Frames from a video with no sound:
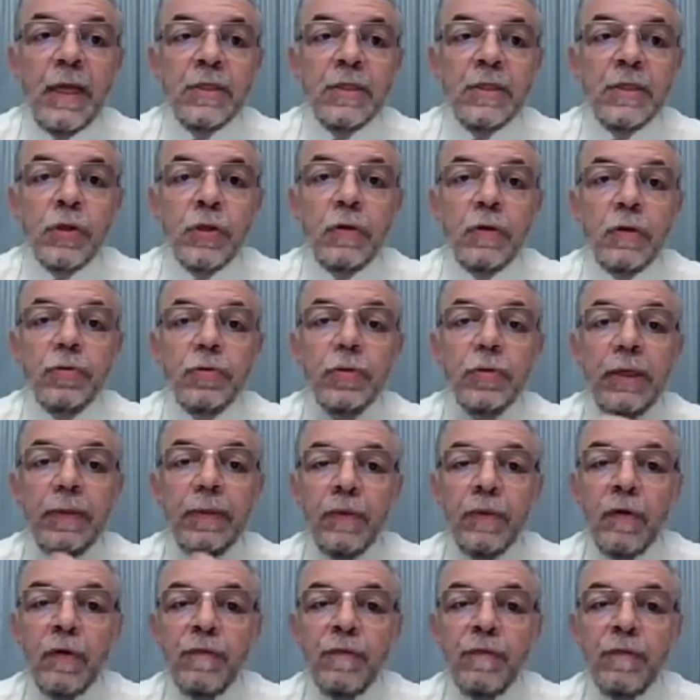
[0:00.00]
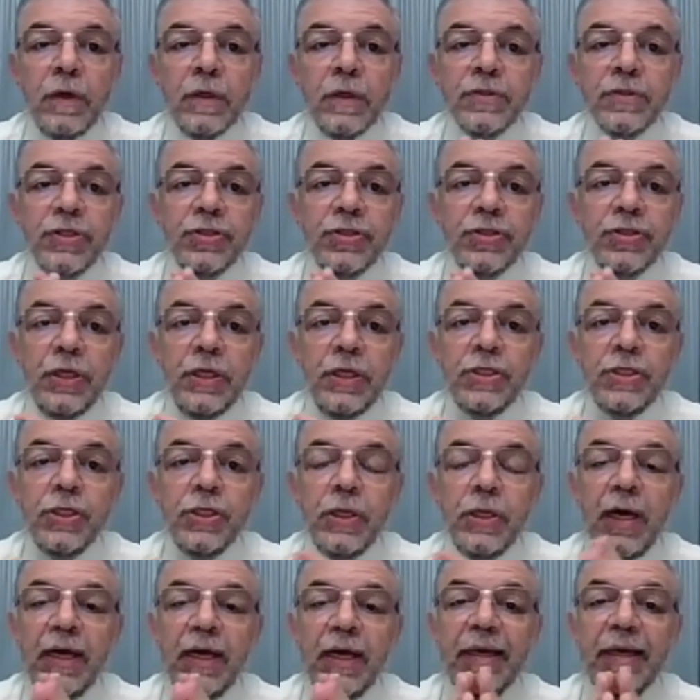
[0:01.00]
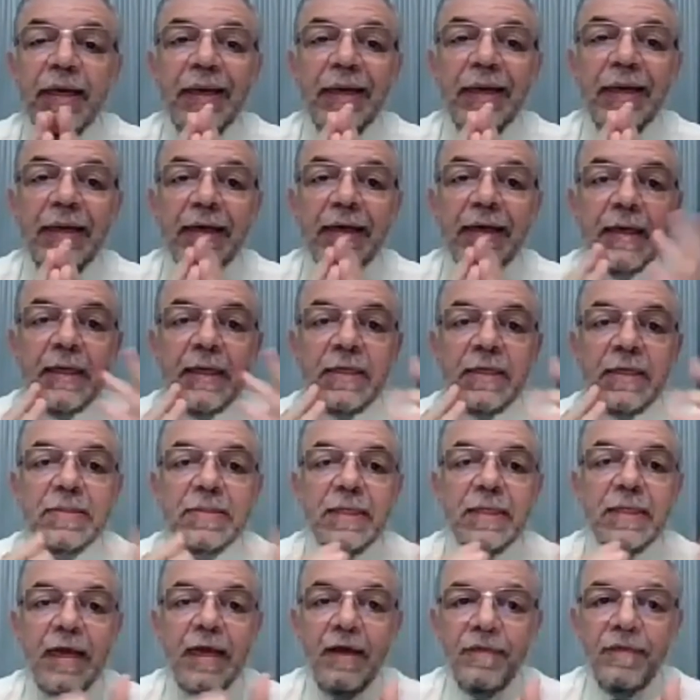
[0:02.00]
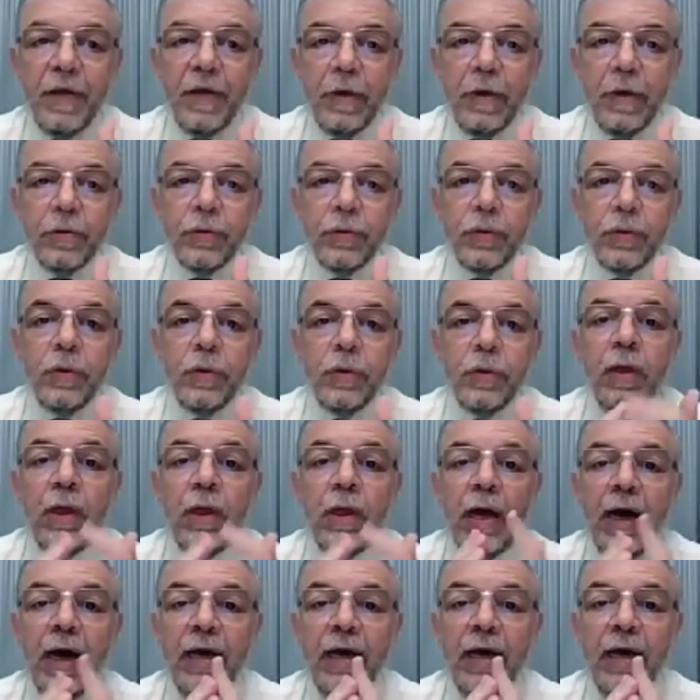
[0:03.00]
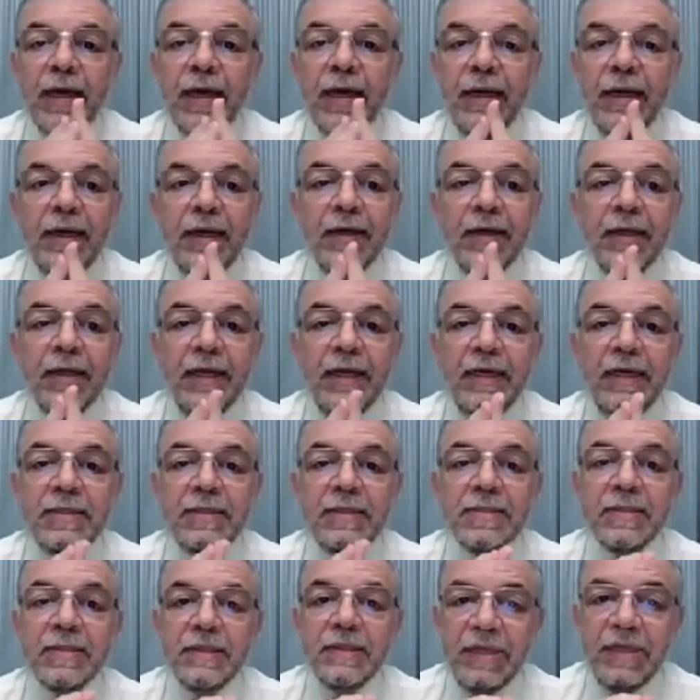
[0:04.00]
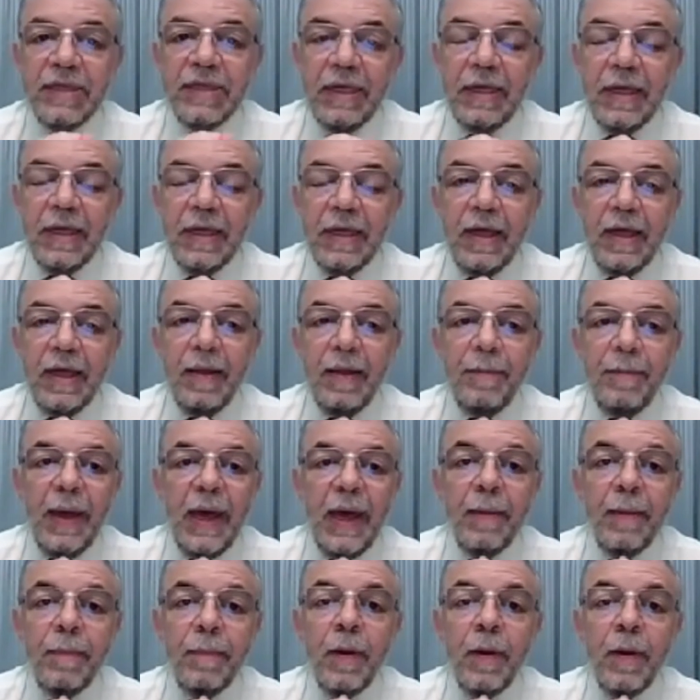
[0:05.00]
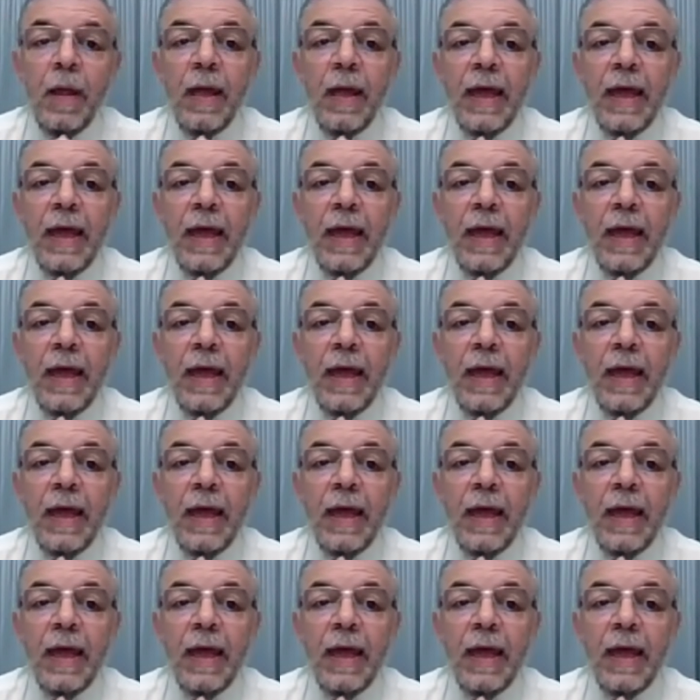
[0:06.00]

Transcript: So to improve the oxygenation, I can increase the FiO2, I can increase the MAP,